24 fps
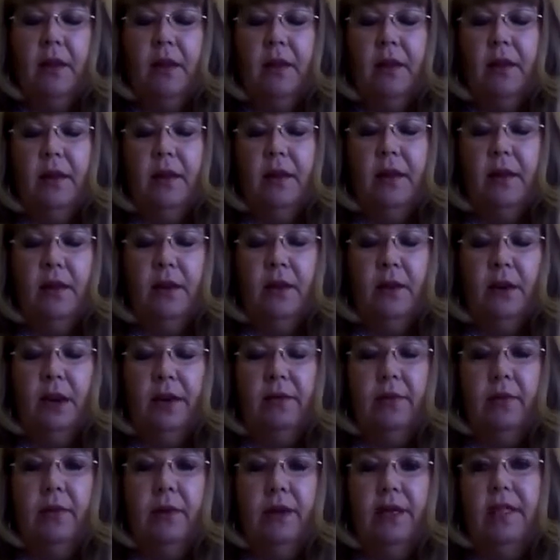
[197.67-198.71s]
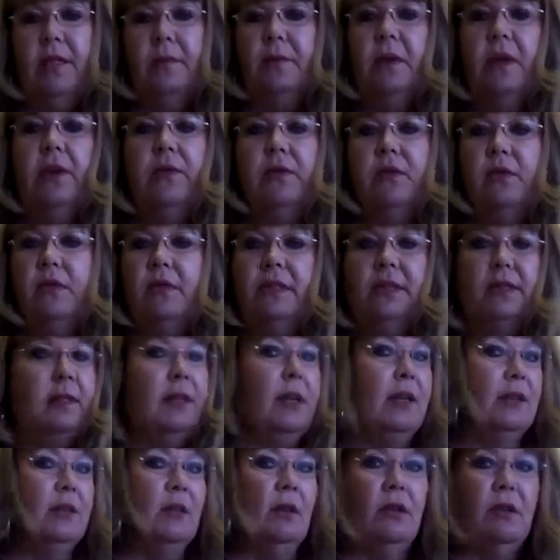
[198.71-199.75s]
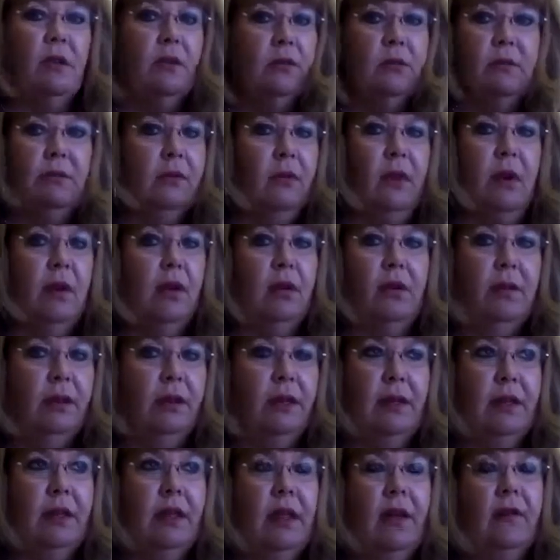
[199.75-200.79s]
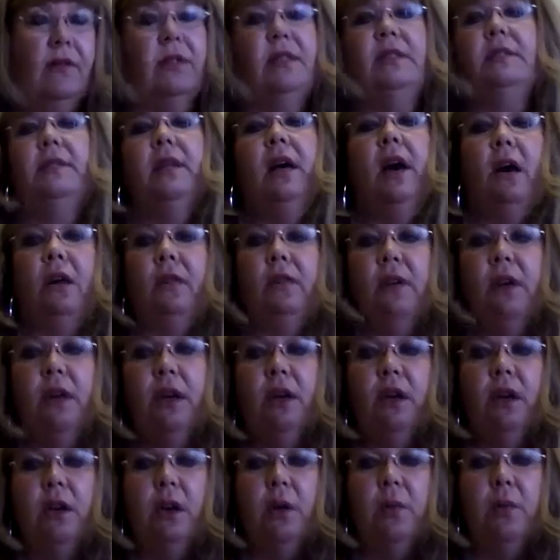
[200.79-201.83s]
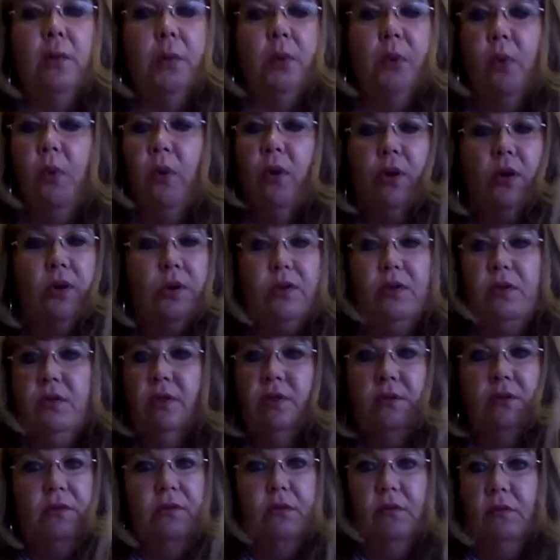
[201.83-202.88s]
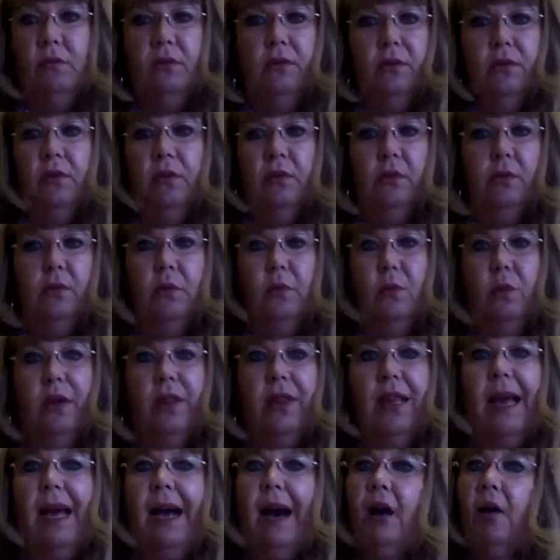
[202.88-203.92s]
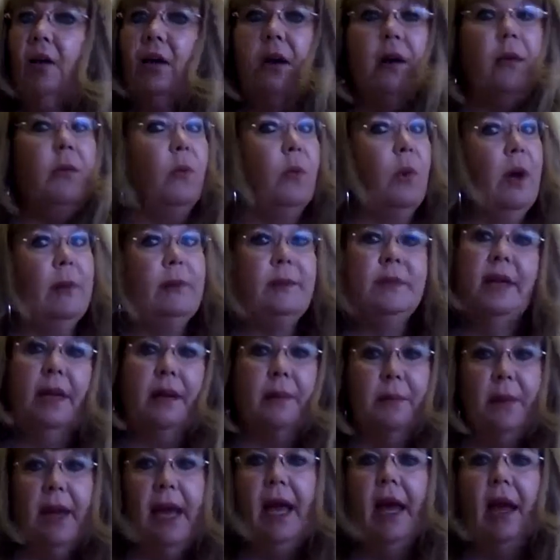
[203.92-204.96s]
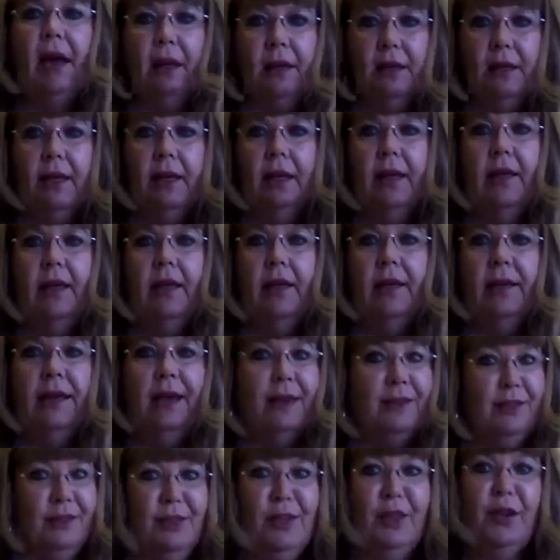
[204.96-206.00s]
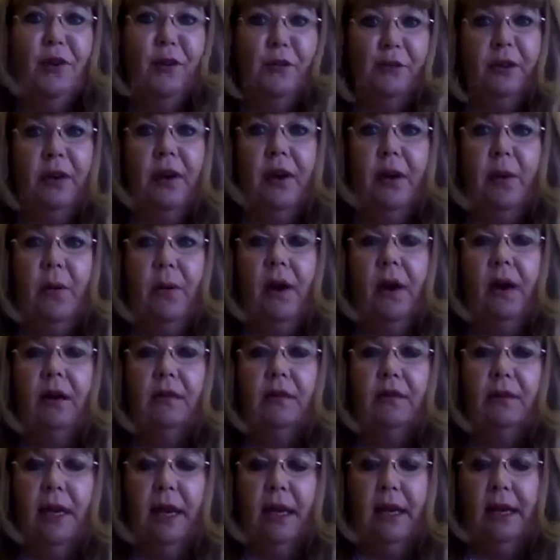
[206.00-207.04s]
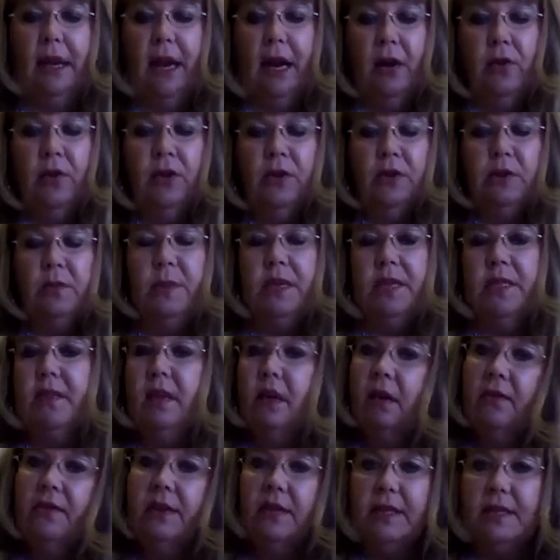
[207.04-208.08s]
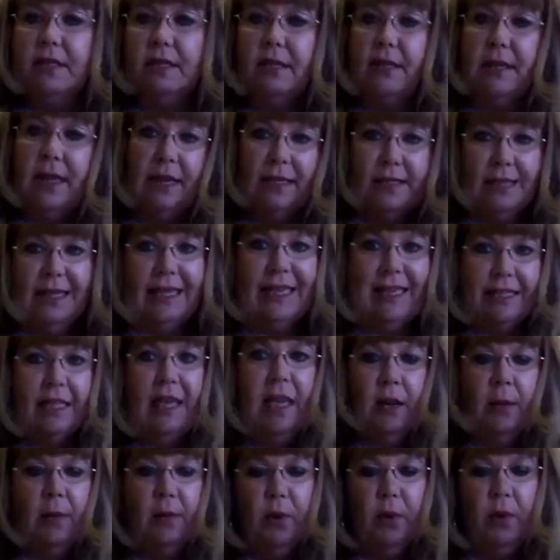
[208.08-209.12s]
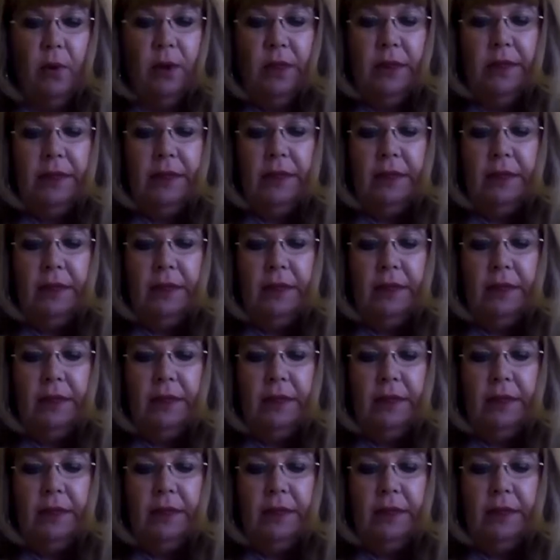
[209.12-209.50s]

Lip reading: then you have a recipe for success all in and of itself. Boards without a website backlink SEO very well. And I'll use myself as an example.